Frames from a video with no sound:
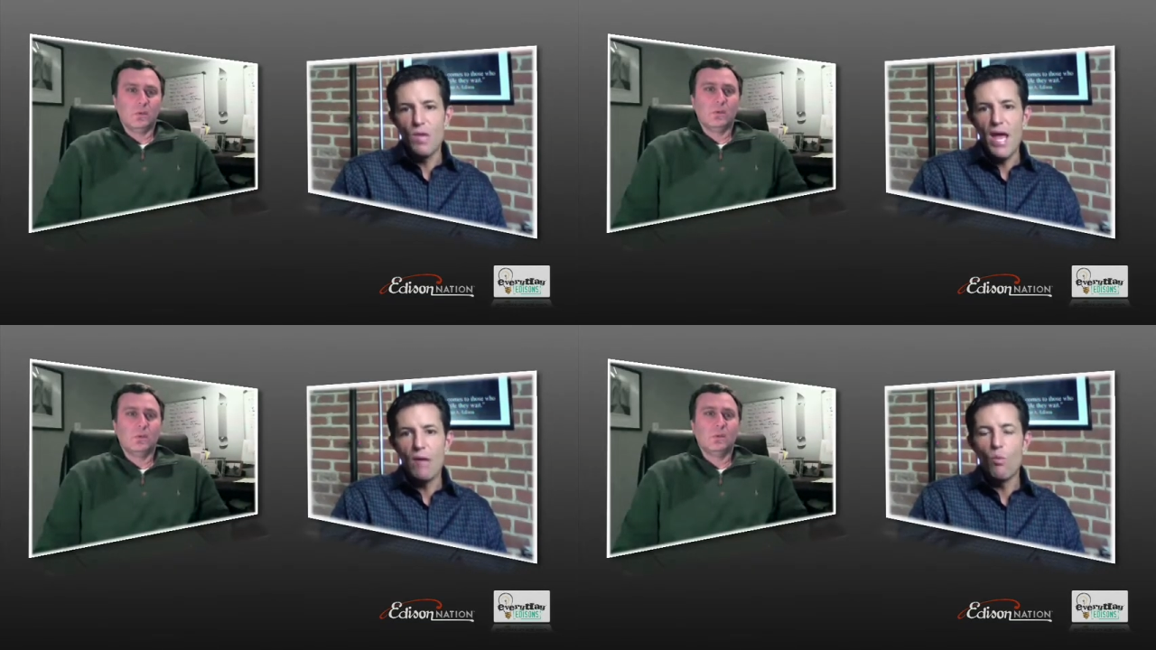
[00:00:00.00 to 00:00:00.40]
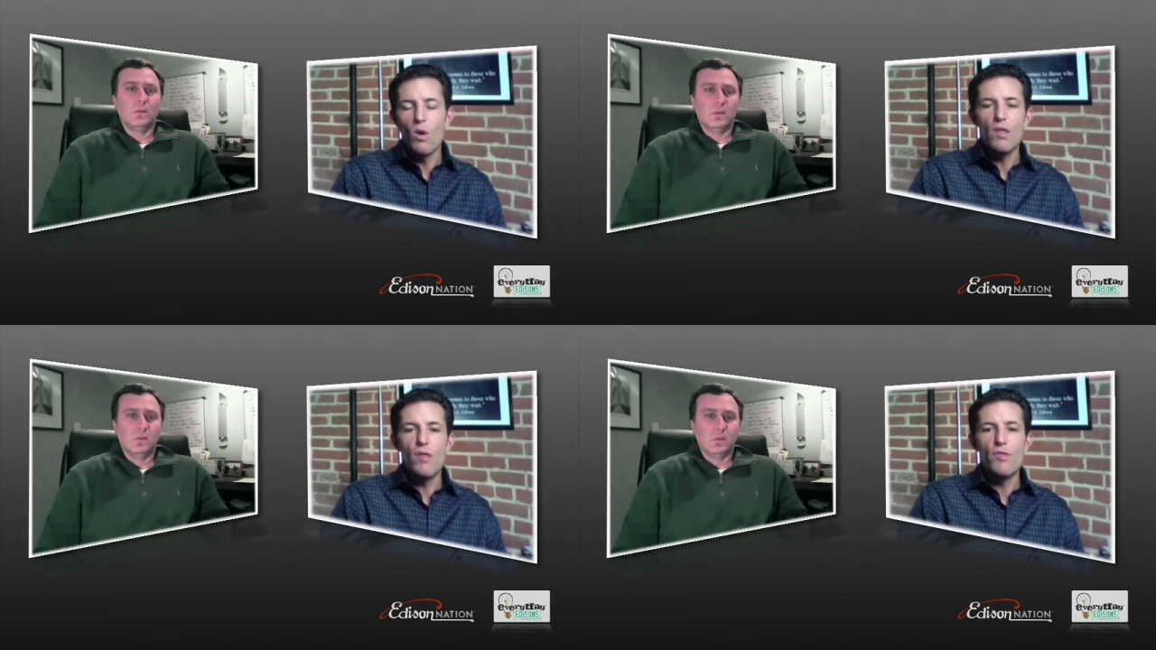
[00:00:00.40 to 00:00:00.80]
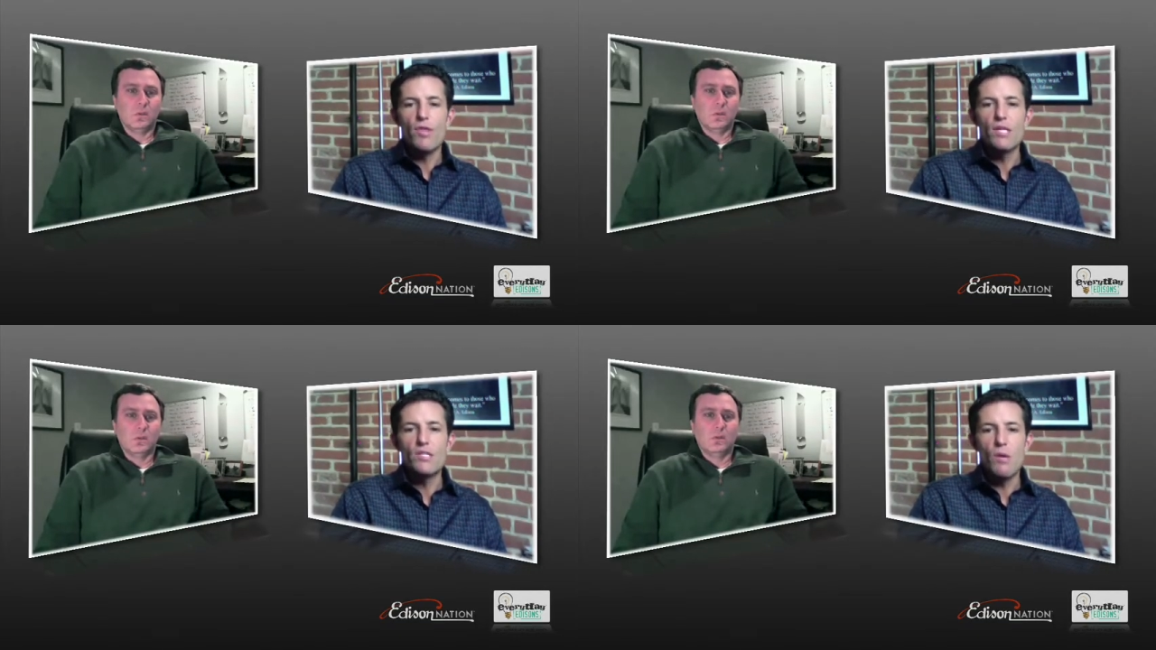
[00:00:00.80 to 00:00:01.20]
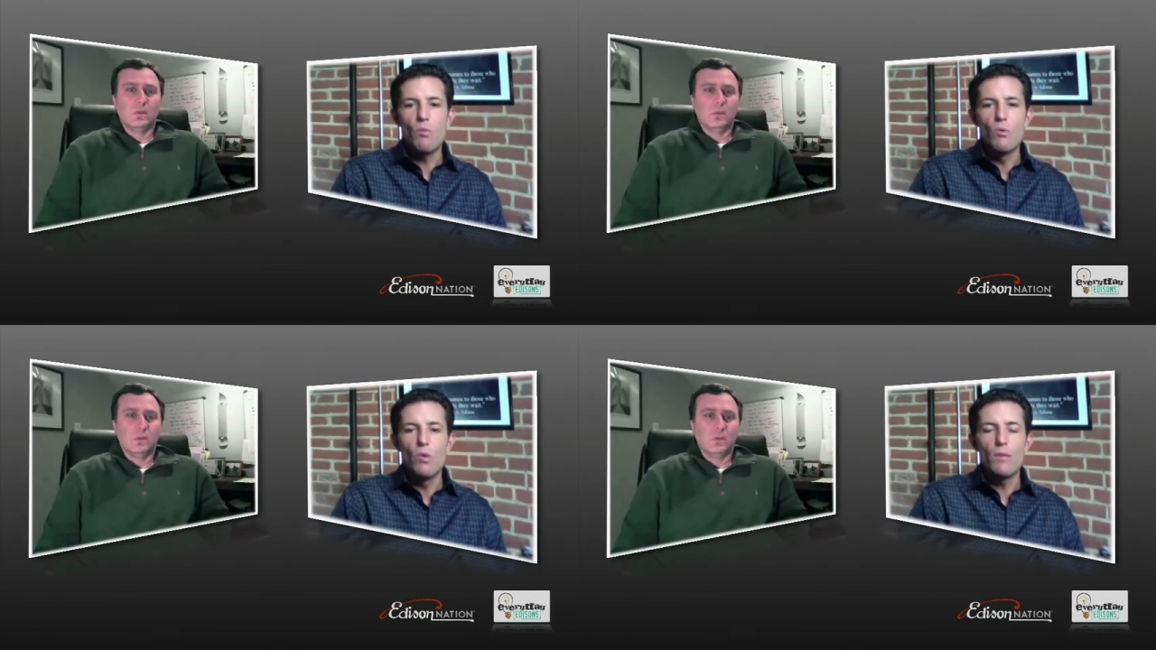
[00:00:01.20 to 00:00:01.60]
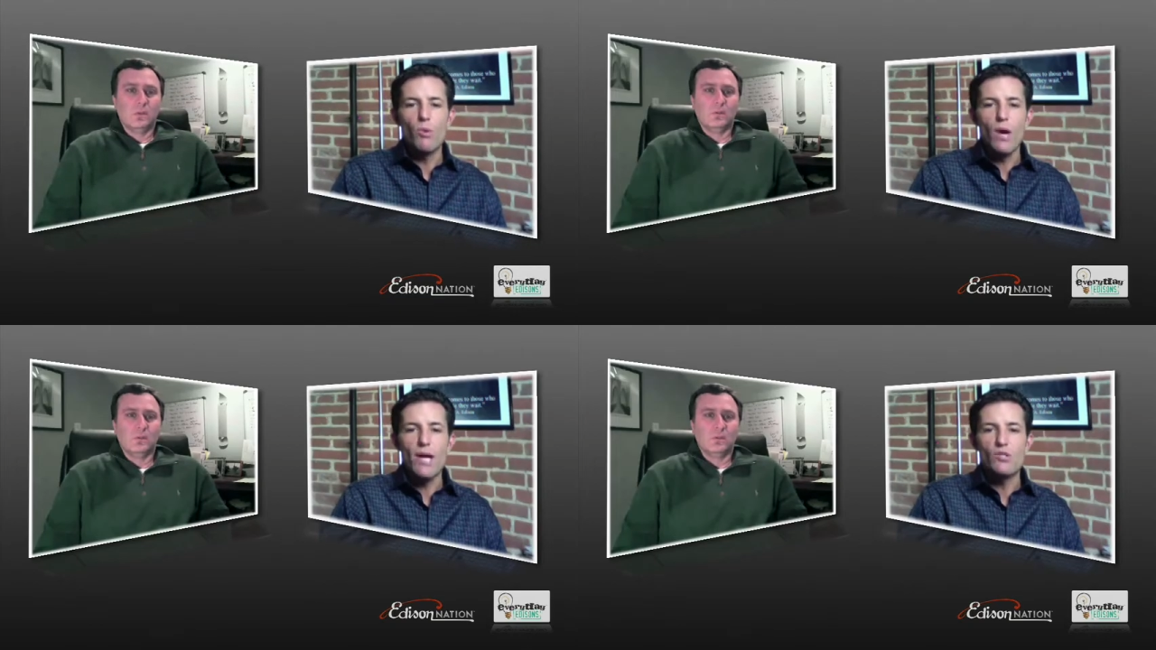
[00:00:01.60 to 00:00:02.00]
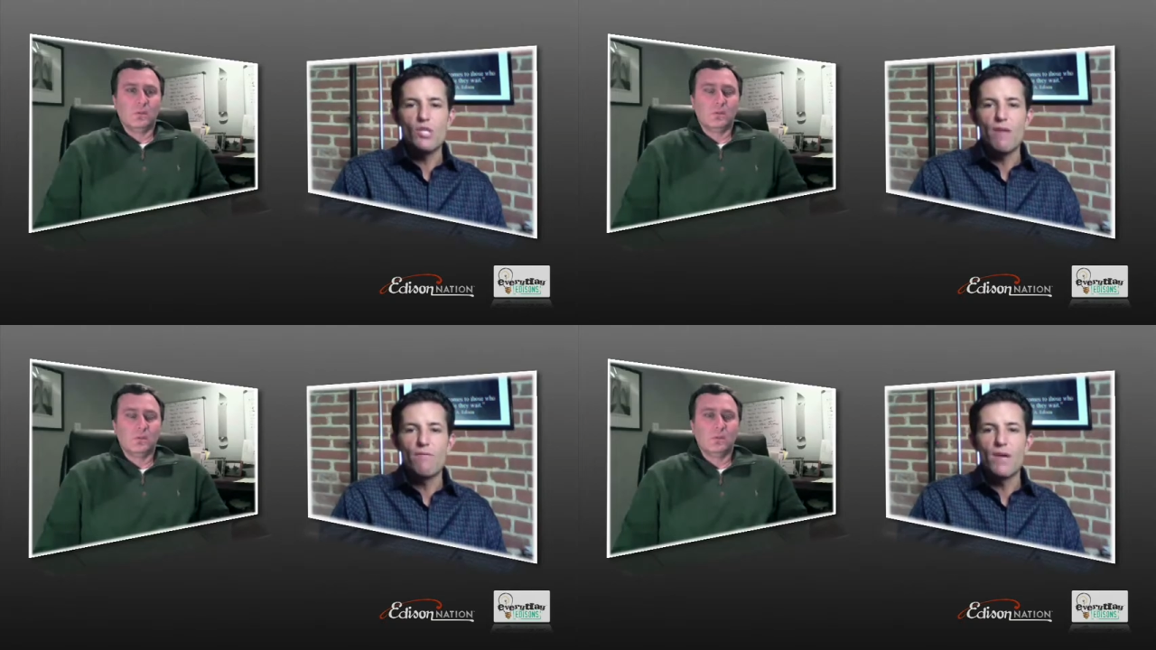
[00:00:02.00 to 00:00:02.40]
Speaker 1: And one of the things that we really pride ourselves